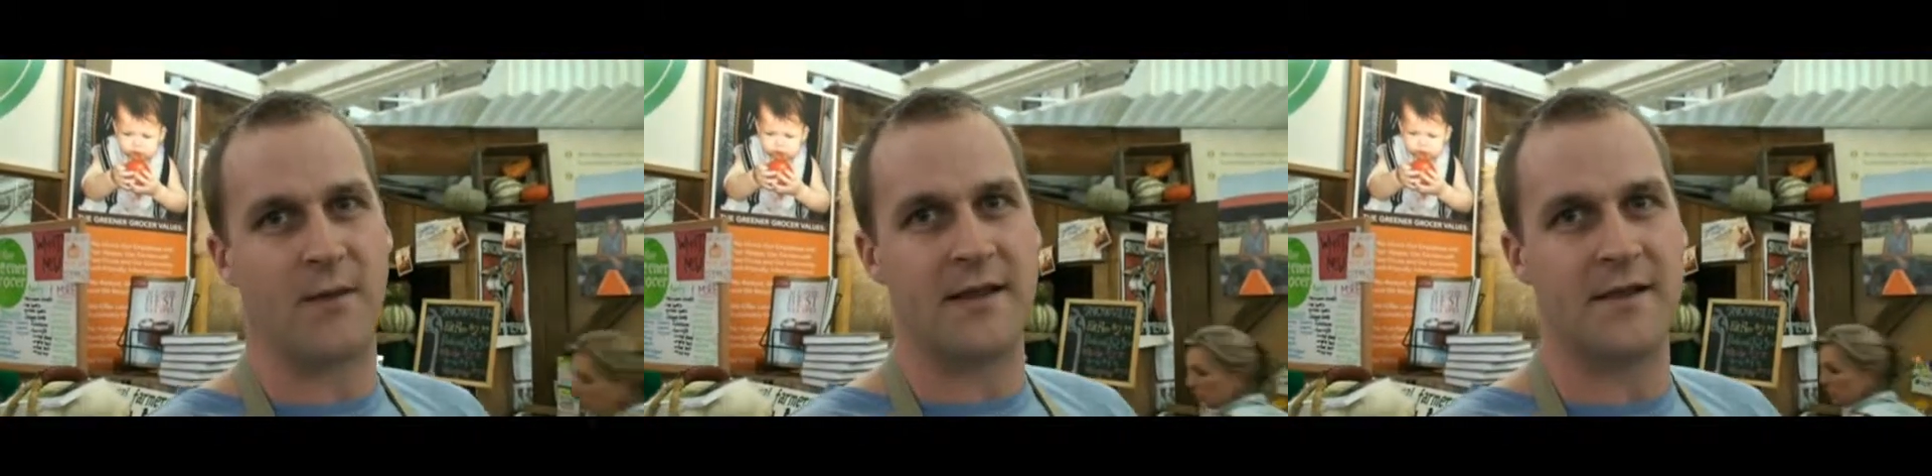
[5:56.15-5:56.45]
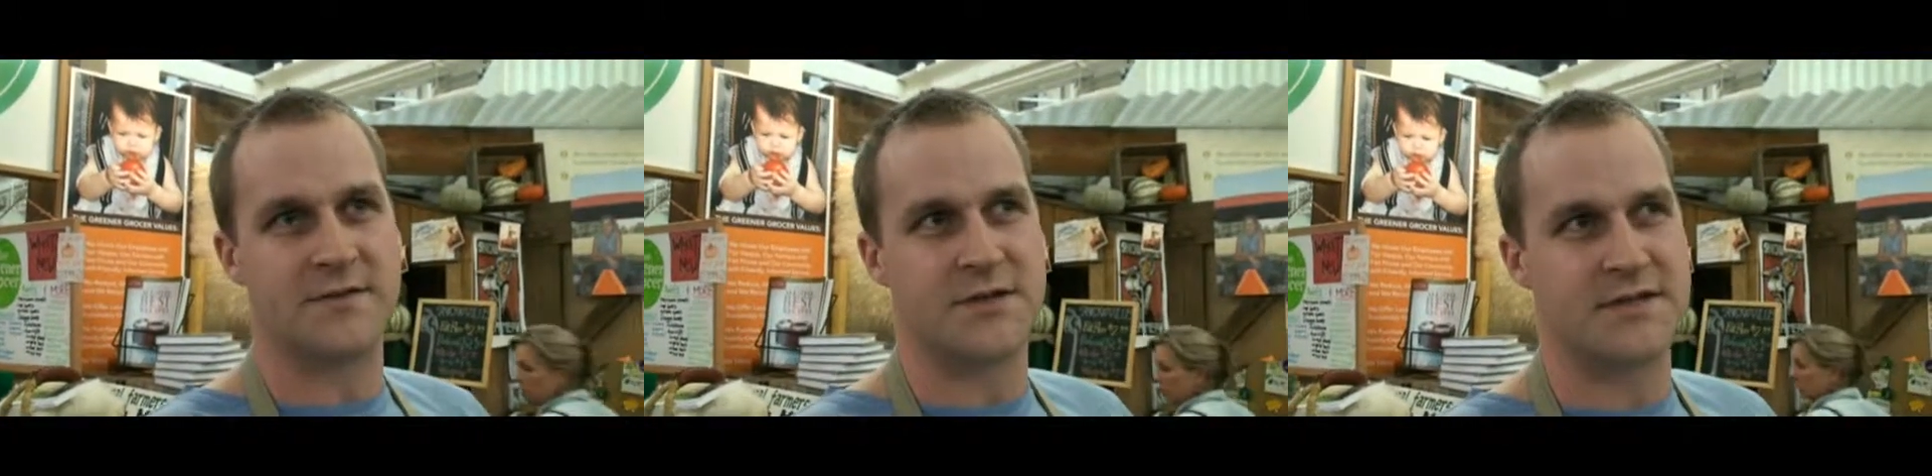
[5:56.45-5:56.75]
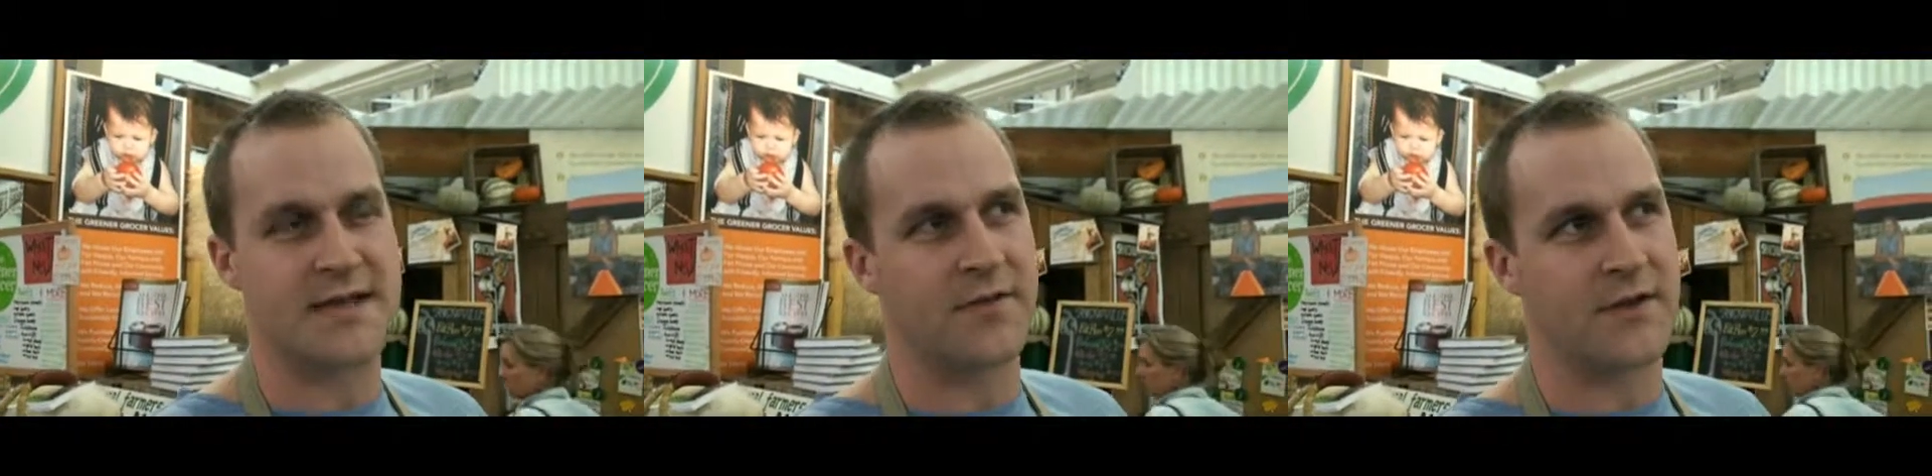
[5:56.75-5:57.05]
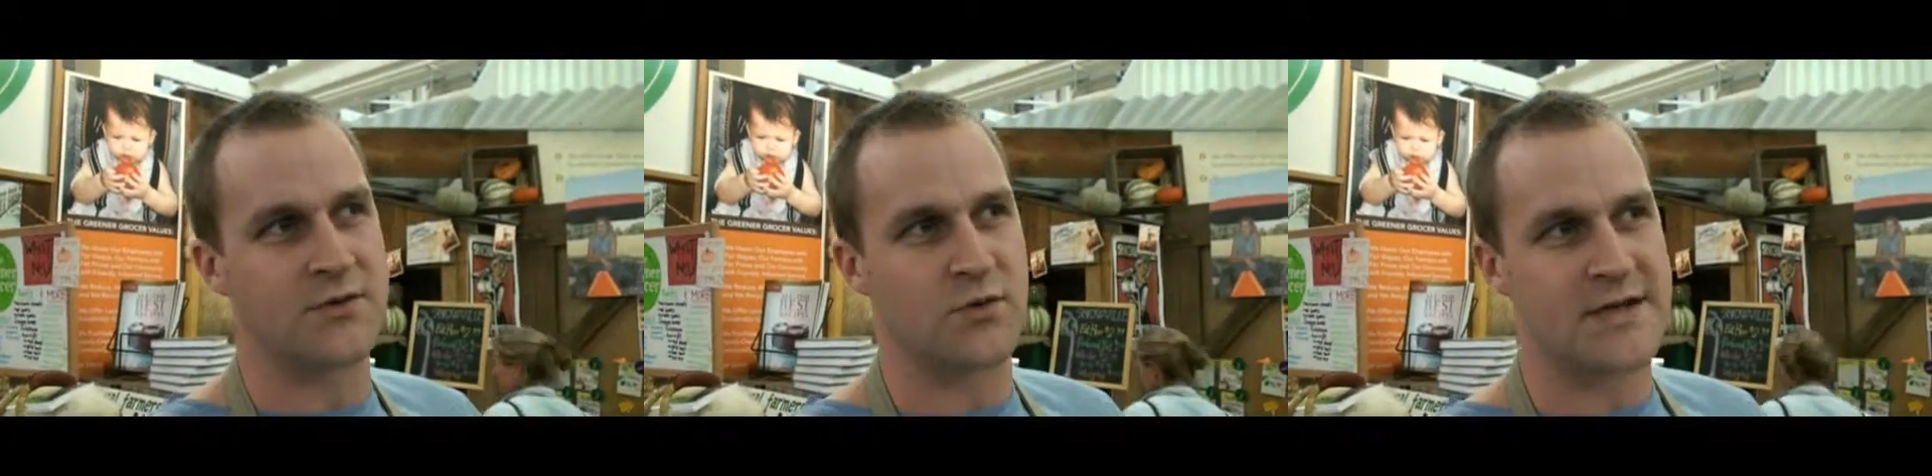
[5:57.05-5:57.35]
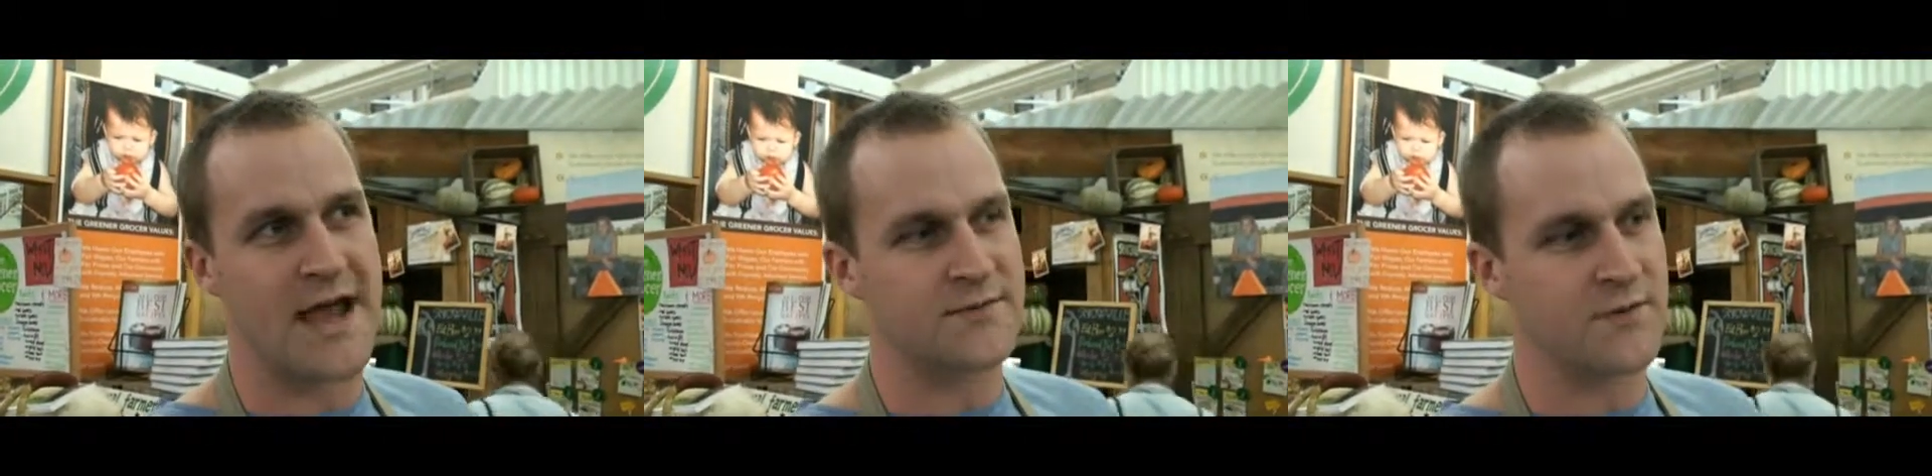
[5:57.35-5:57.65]
He lives just south of here towards
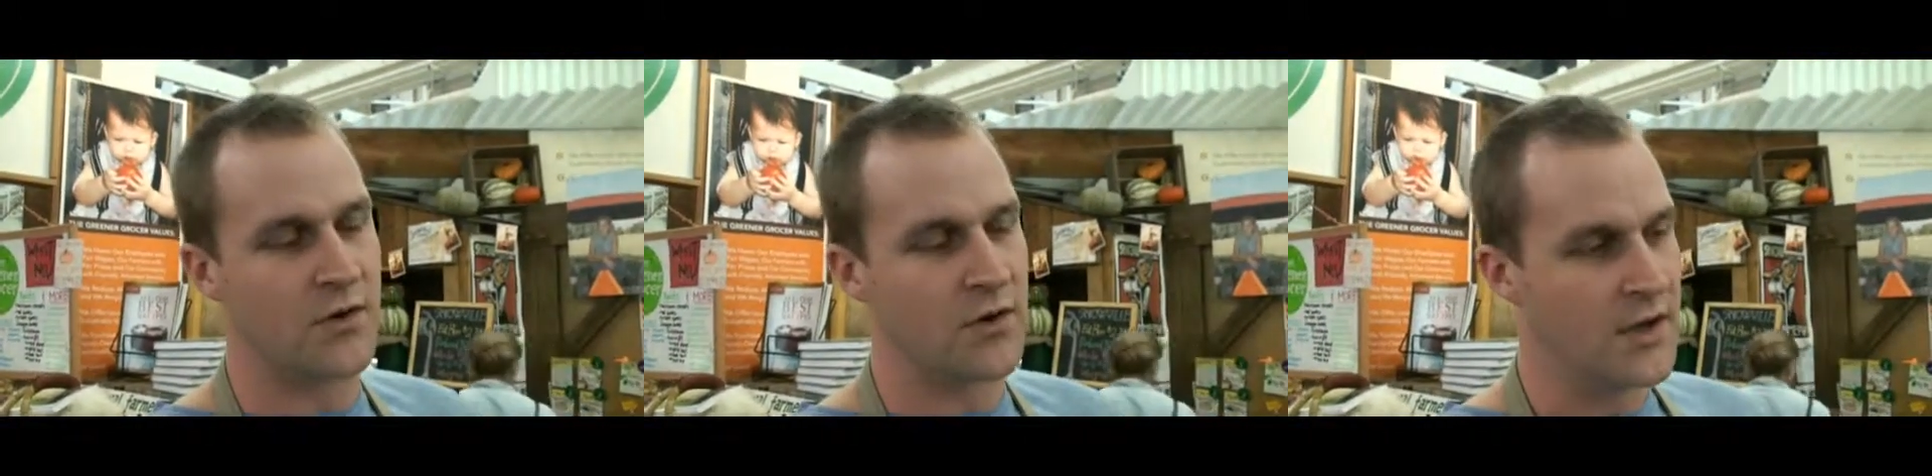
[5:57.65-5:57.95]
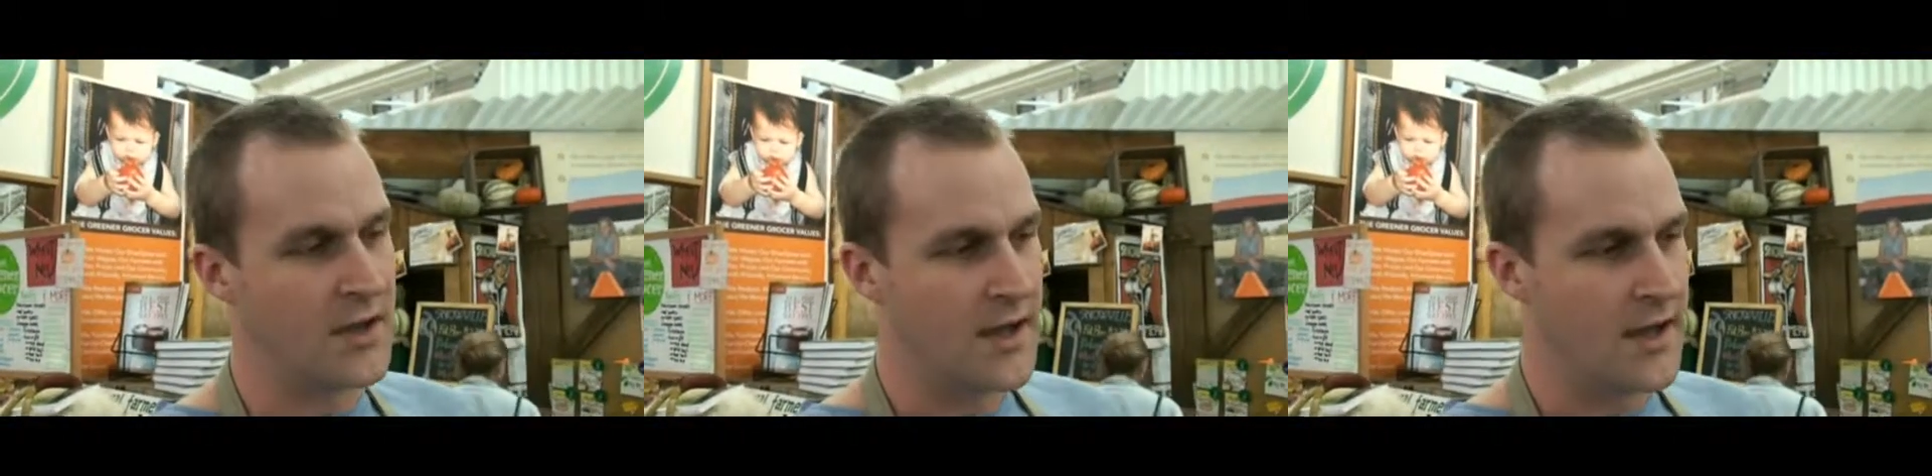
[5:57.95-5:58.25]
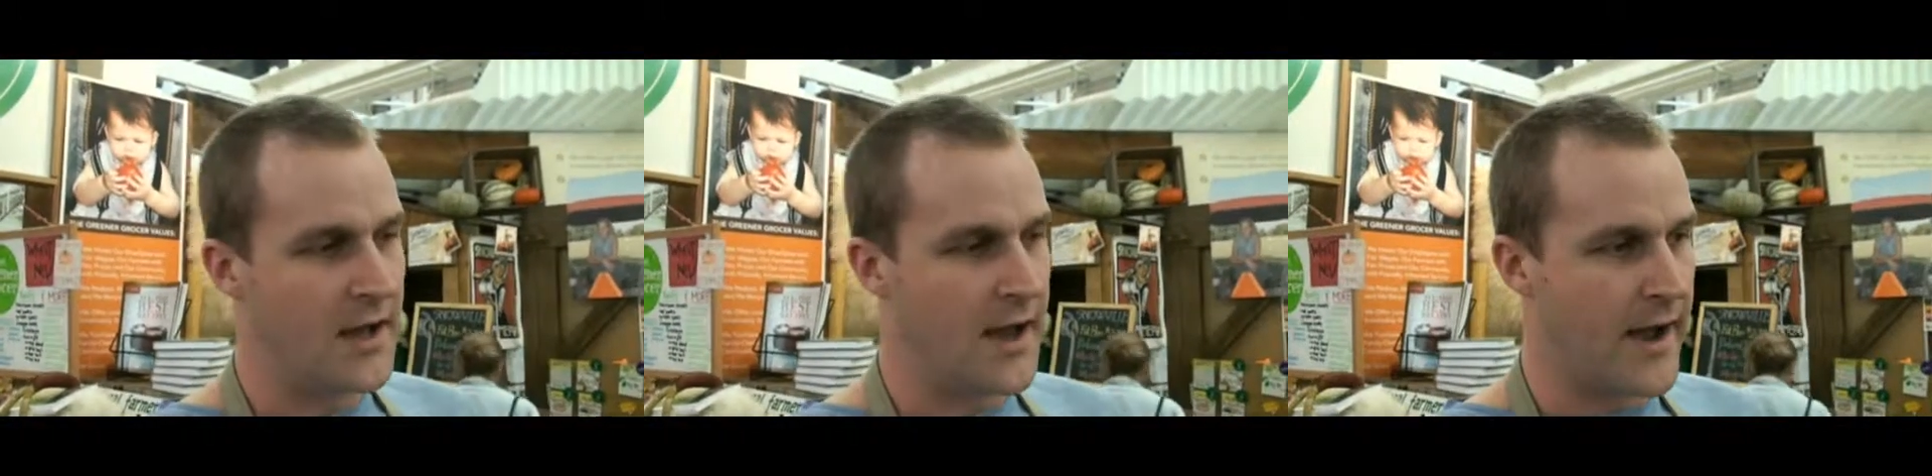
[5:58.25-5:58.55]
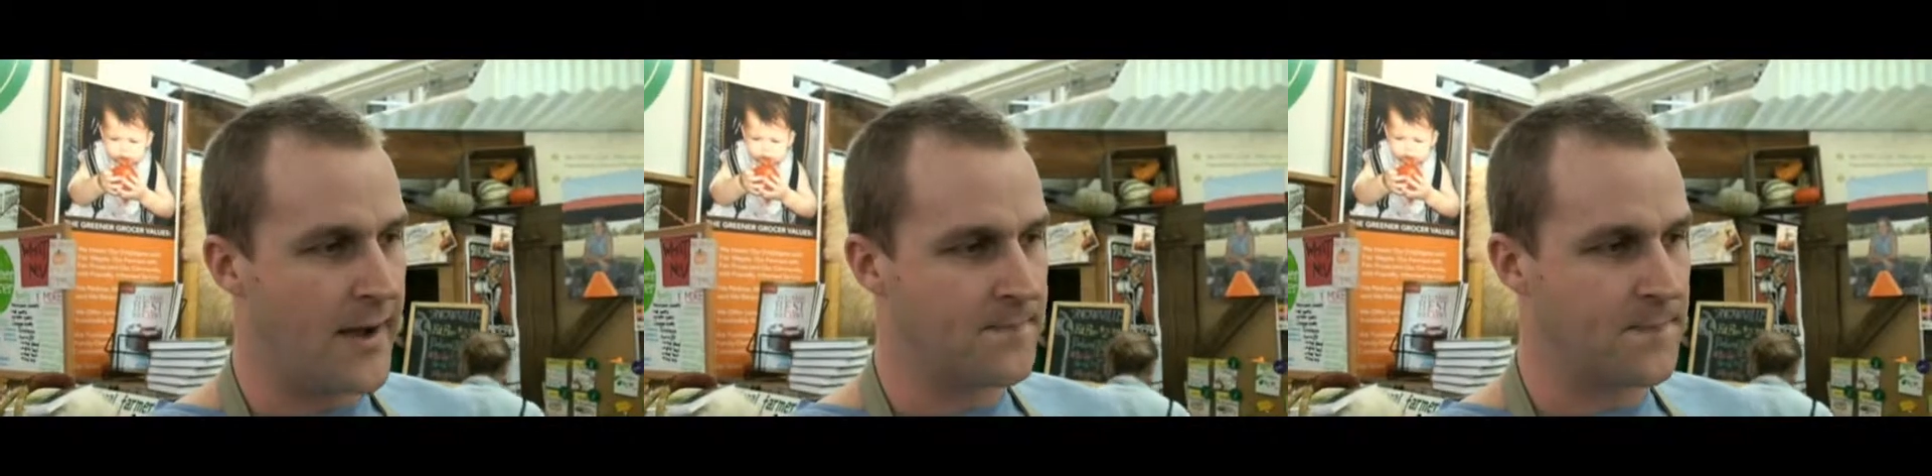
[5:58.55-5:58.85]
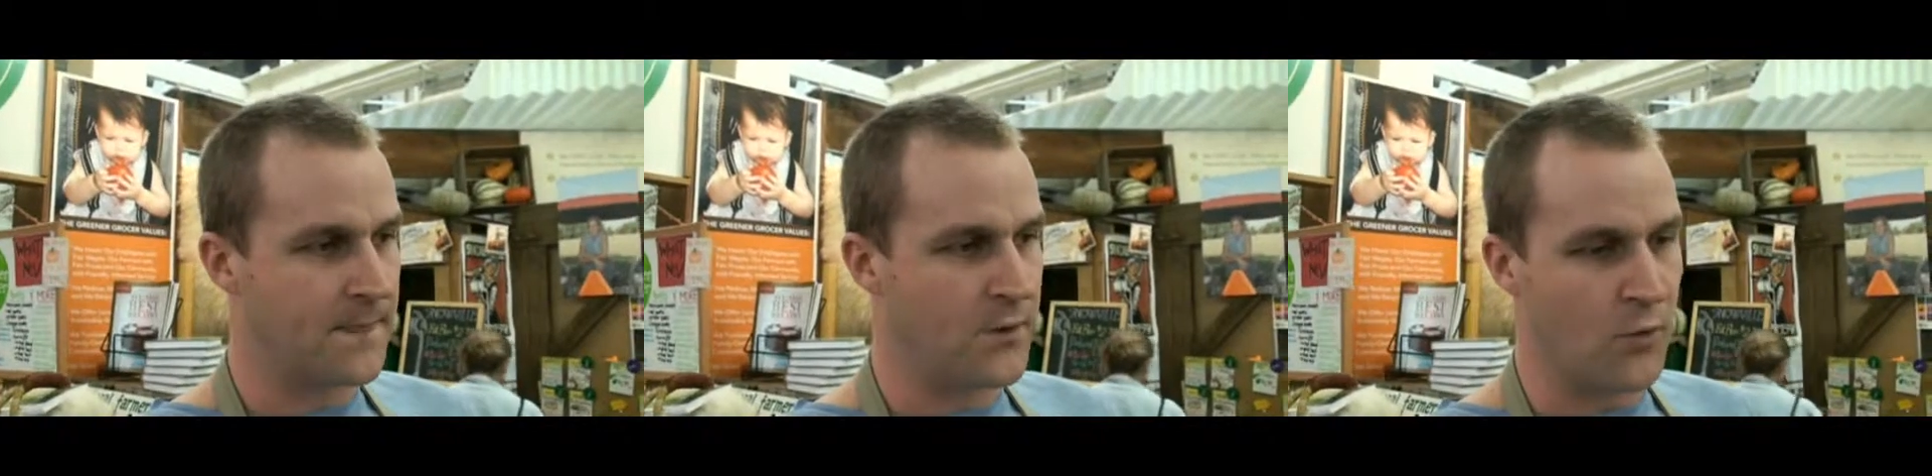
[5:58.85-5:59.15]
Asheville,
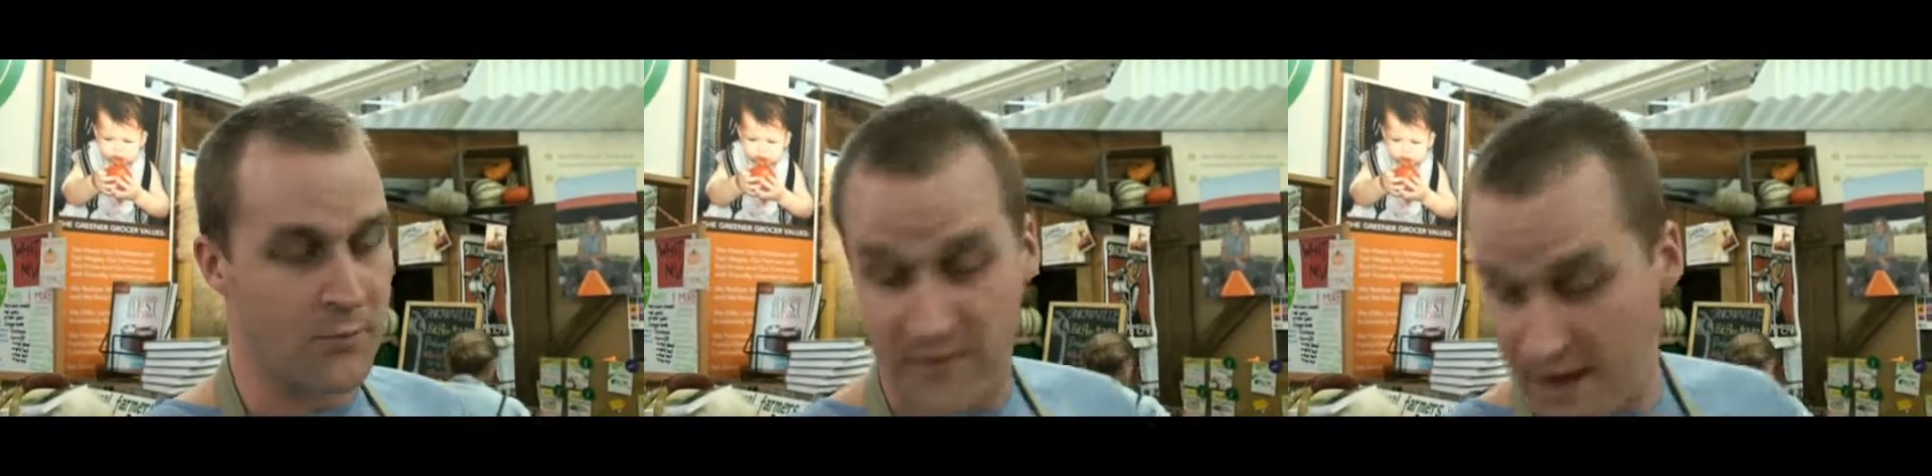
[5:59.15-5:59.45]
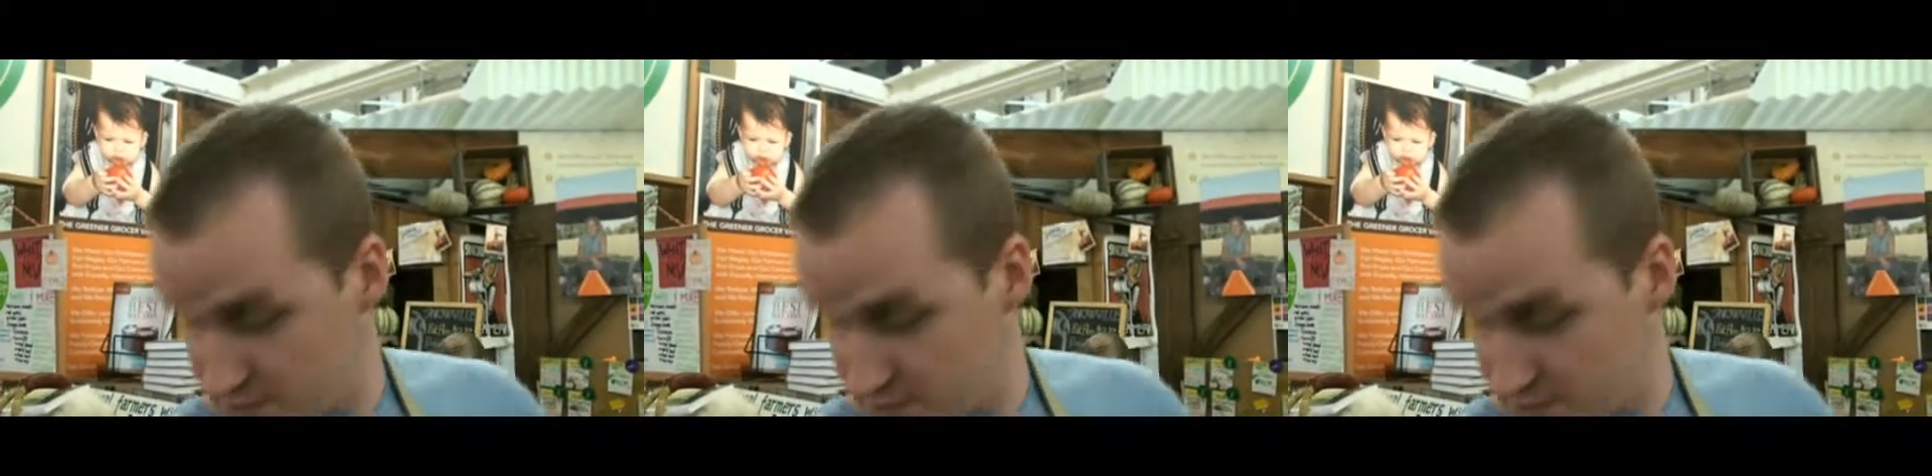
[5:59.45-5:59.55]
who provides